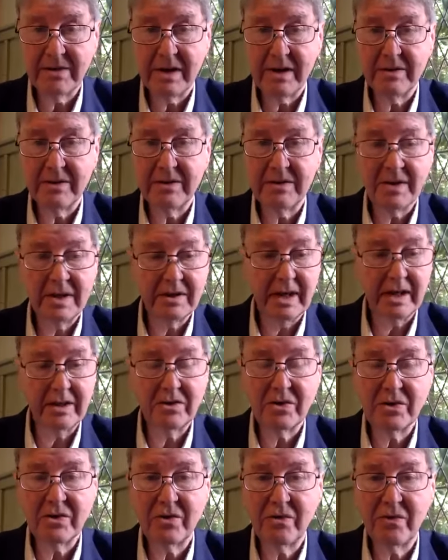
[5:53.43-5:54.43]
those
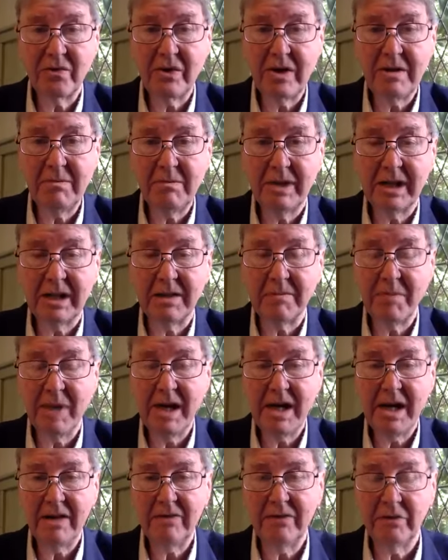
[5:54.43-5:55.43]
extremely
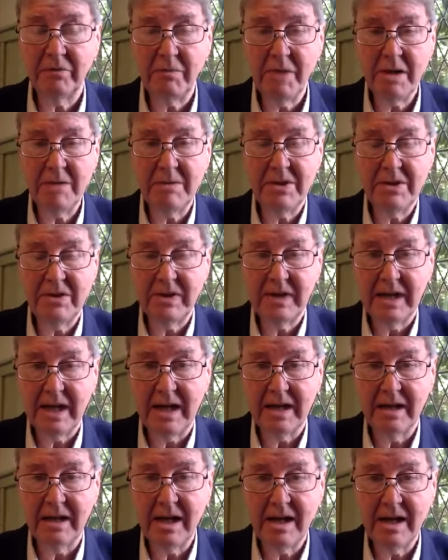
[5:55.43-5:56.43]
powerful moments in
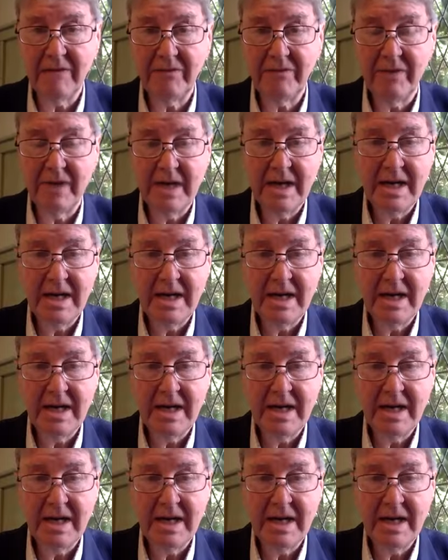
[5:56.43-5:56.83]
our life.